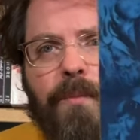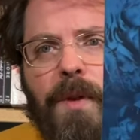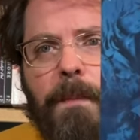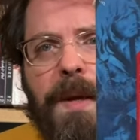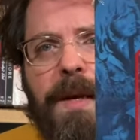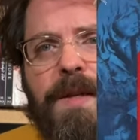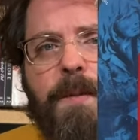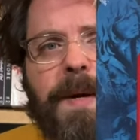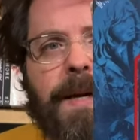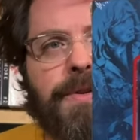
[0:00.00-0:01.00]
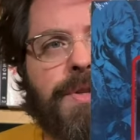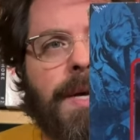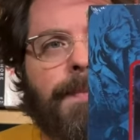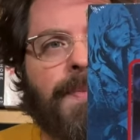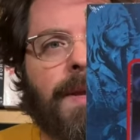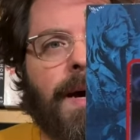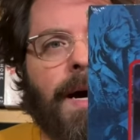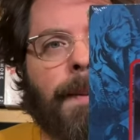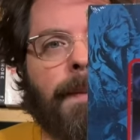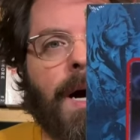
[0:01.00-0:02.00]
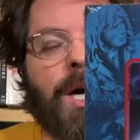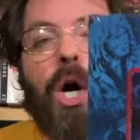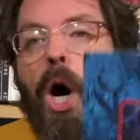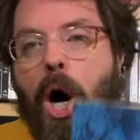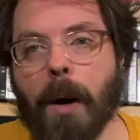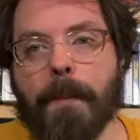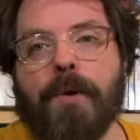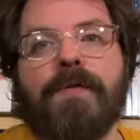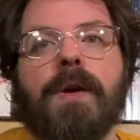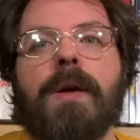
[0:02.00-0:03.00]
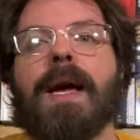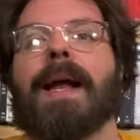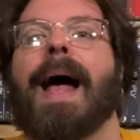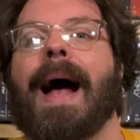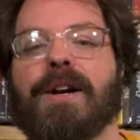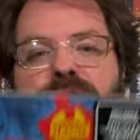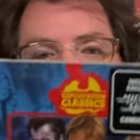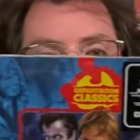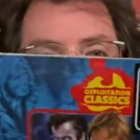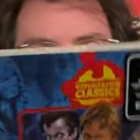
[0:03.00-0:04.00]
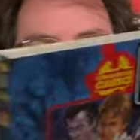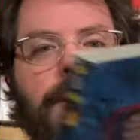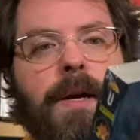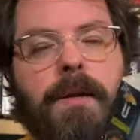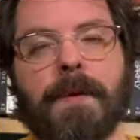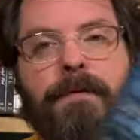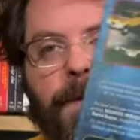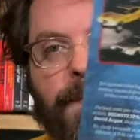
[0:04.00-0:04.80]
Midnight Spares, um, a car movie, an action movie. Here, let me flip